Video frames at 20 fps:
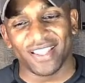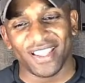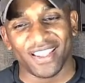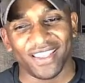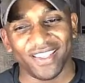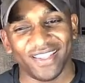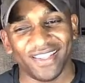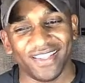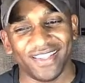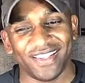
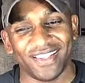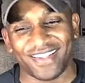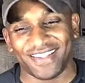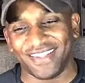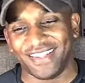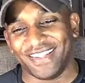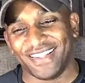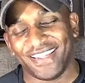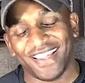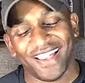like
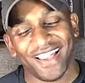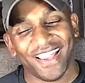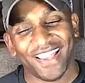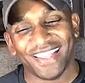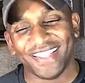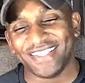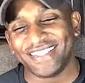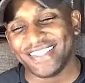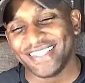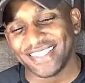
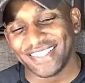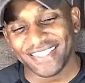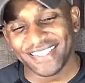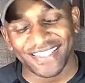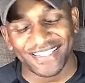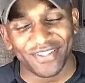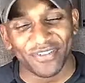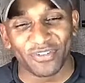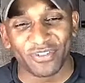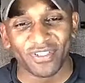it's
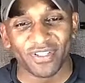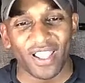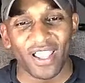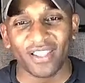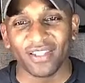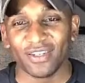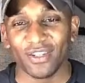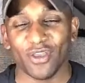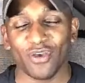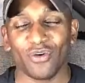just there's
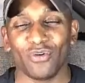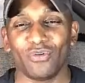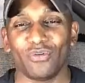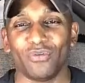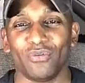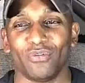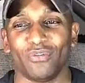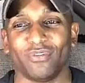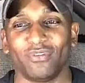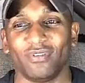
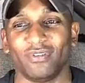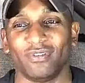no